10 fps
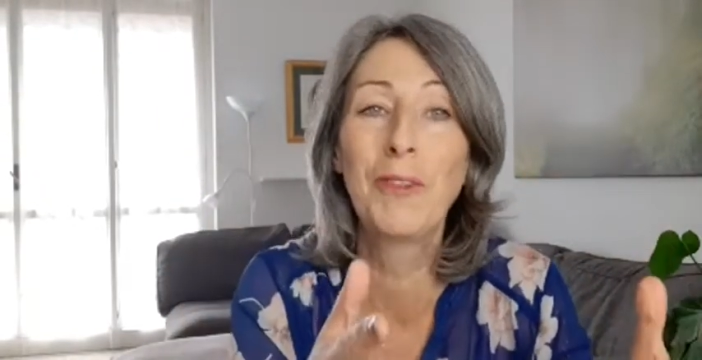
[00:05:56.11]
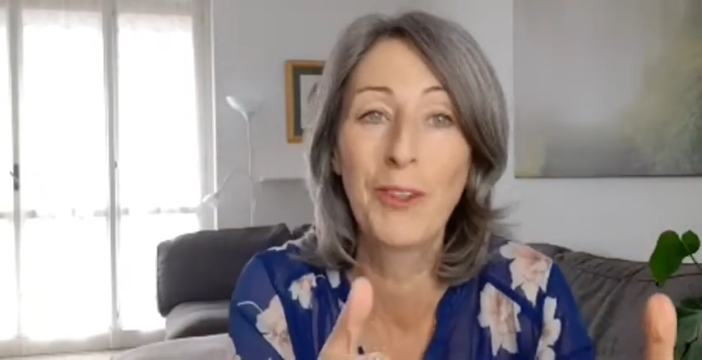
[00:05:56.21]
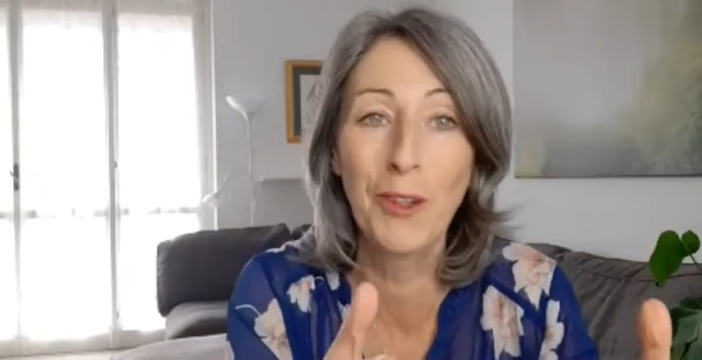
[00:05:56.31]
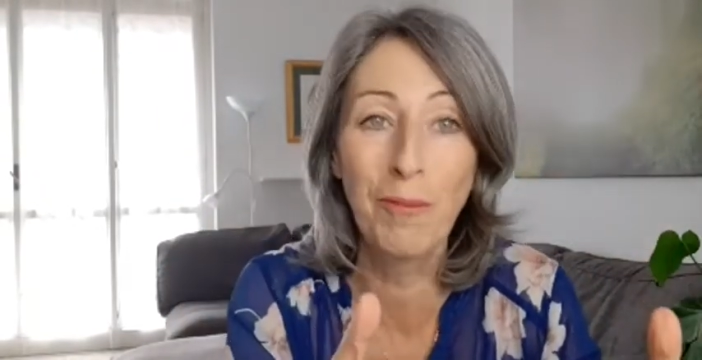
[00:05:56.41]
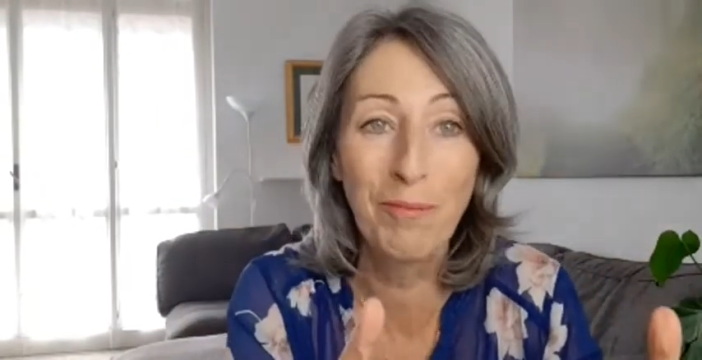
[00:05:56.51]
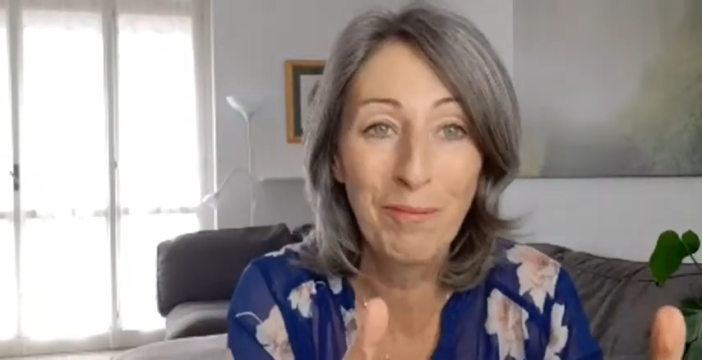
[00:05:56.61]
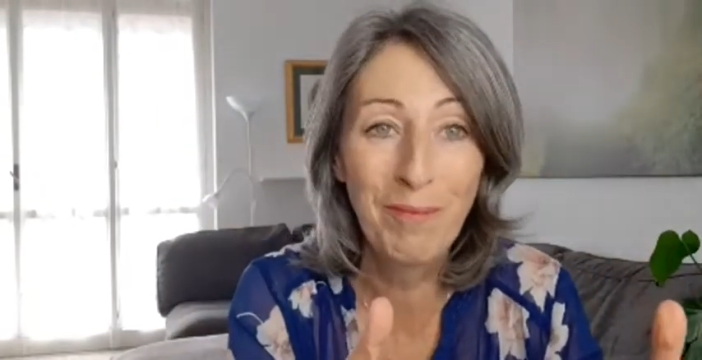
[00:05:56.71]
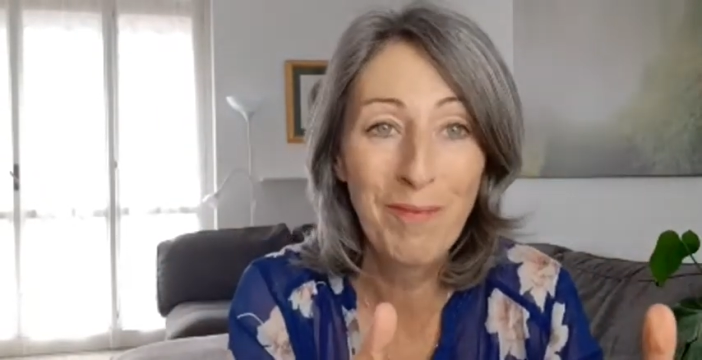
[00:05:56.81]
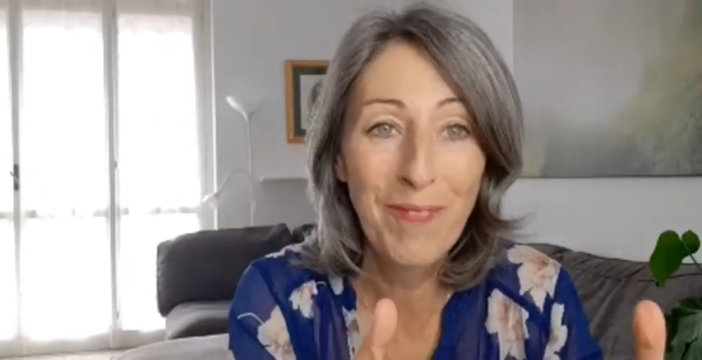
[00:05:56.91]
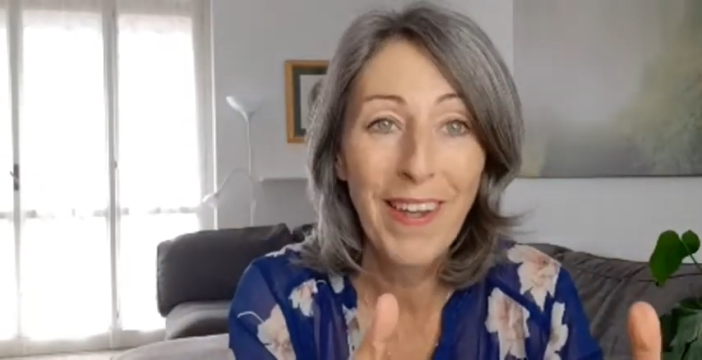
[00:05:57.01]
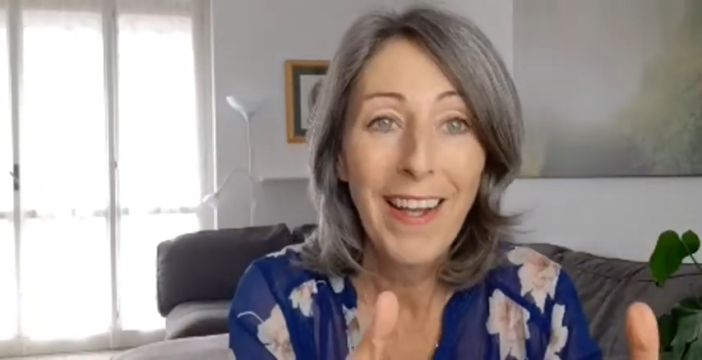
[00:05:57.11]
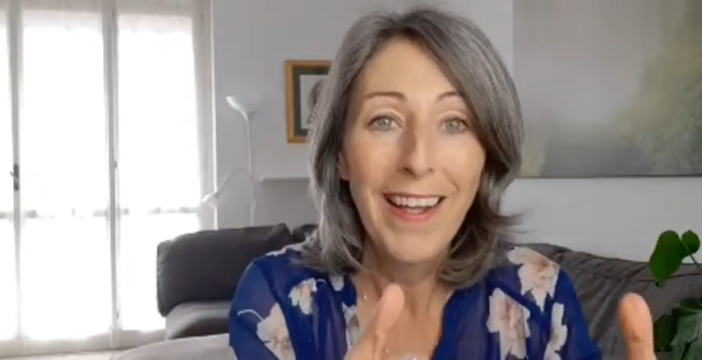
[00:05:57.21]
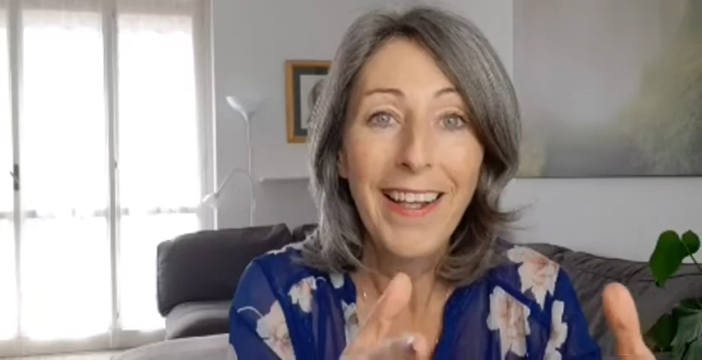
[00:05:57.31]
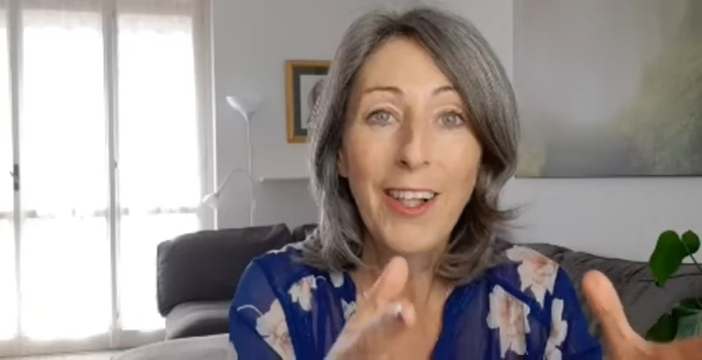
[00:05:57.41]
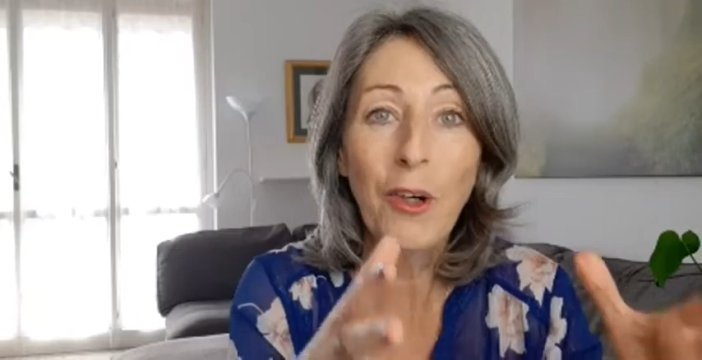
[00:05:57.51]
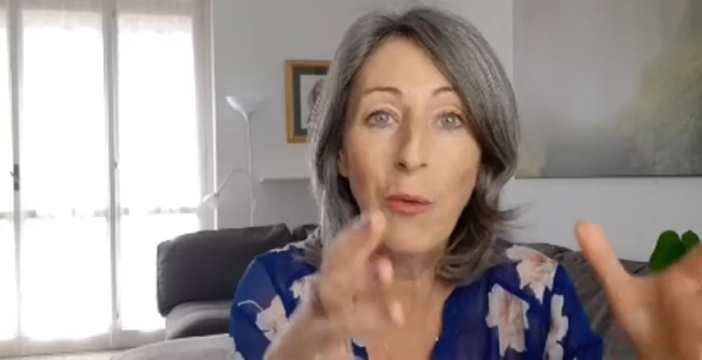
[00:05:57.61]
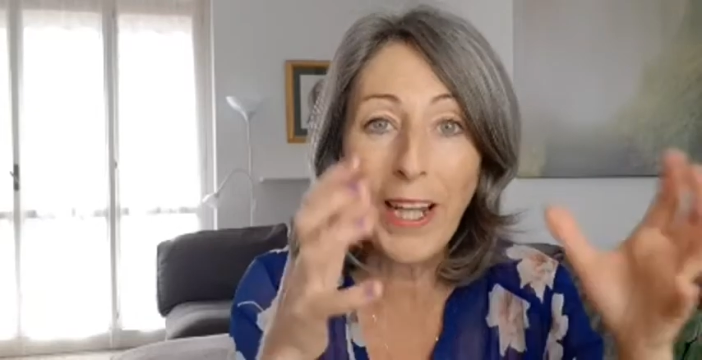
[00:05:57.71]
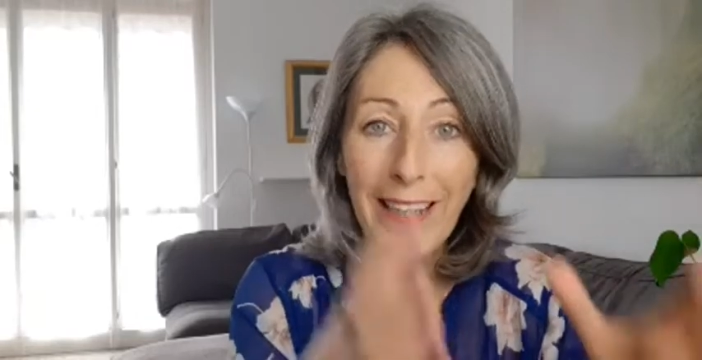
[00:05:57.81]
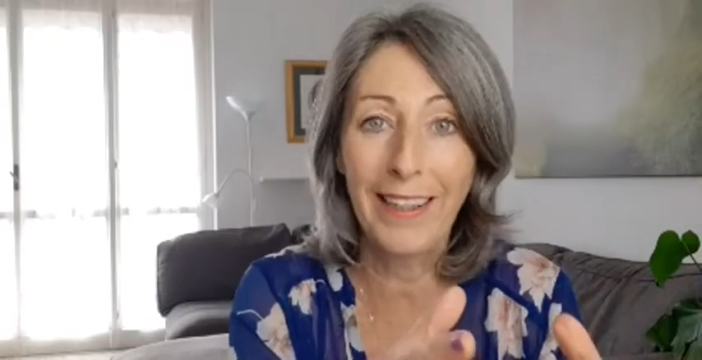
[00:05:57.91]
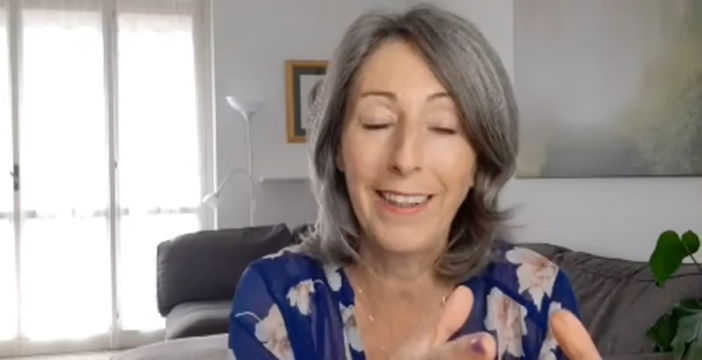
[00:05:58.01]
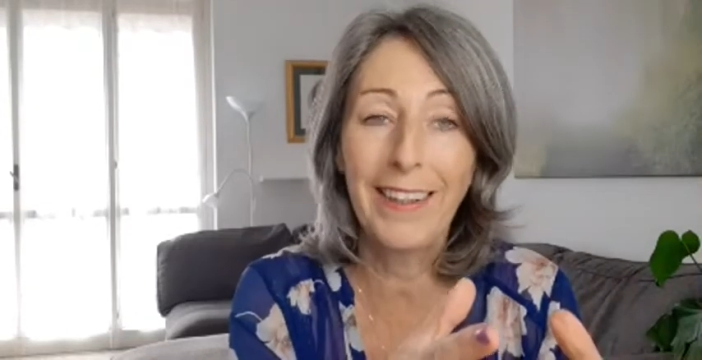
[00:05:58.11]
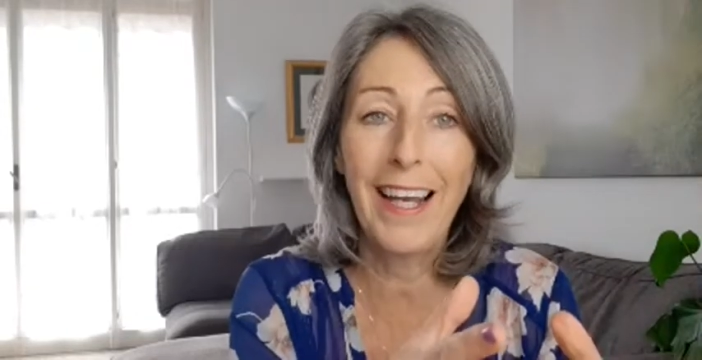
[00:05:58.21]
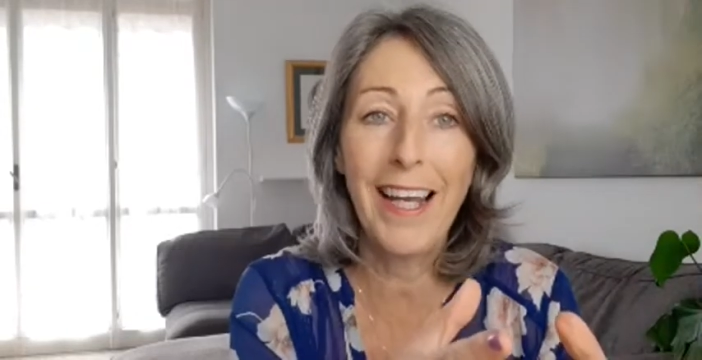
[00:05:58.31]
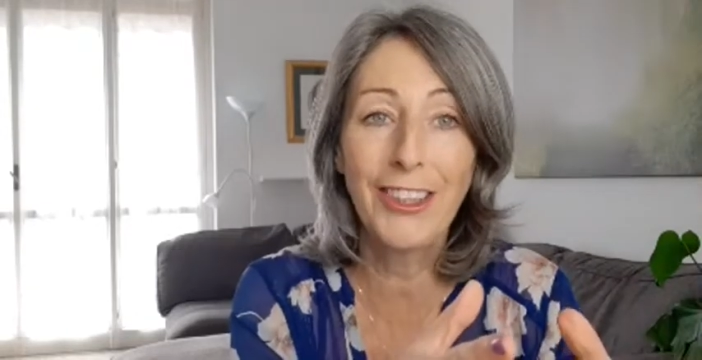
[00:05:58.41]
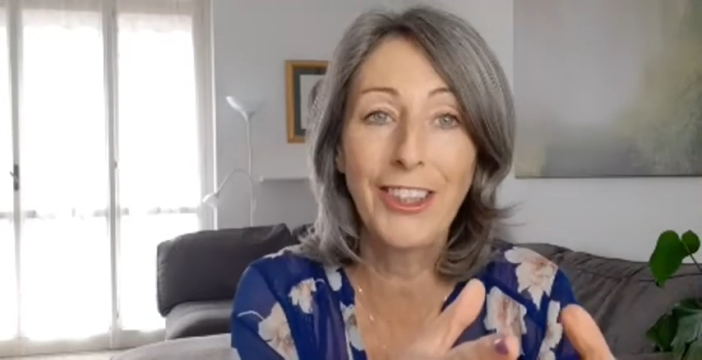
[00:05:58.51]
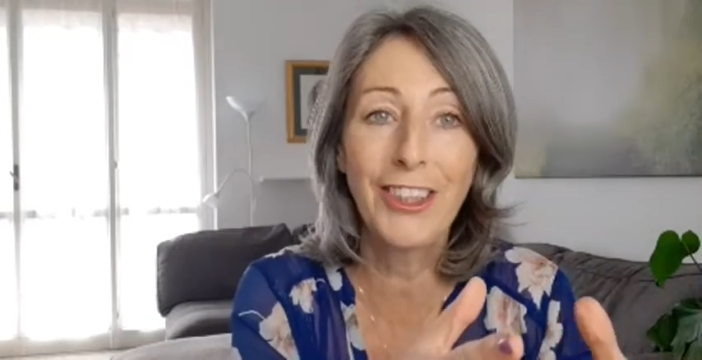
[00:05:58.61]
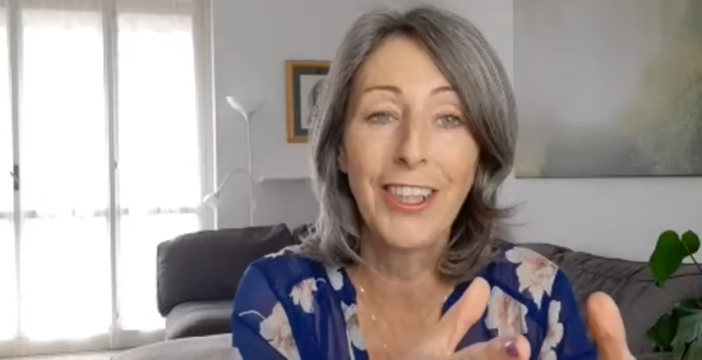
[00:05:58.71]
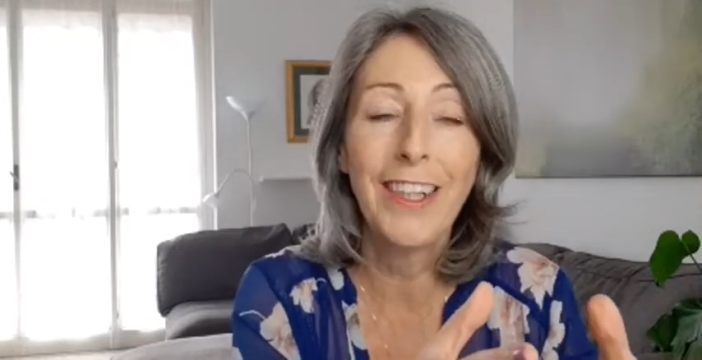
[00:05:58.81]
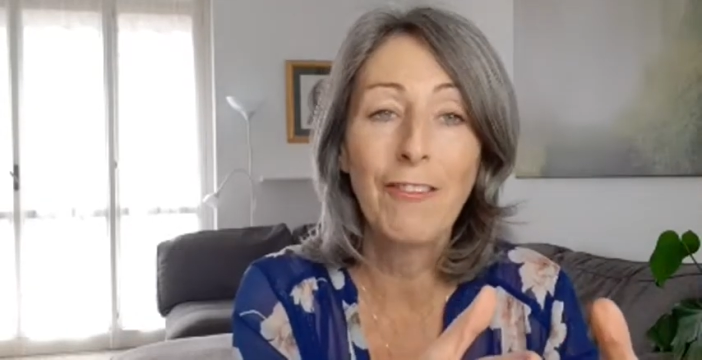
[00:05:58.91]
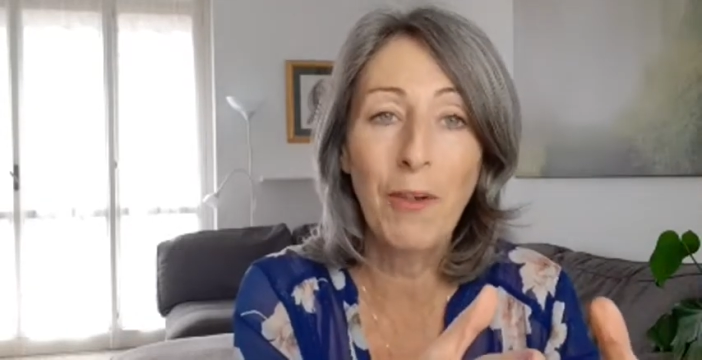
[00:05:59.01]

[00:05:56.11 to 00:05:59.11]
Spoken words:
some quick cash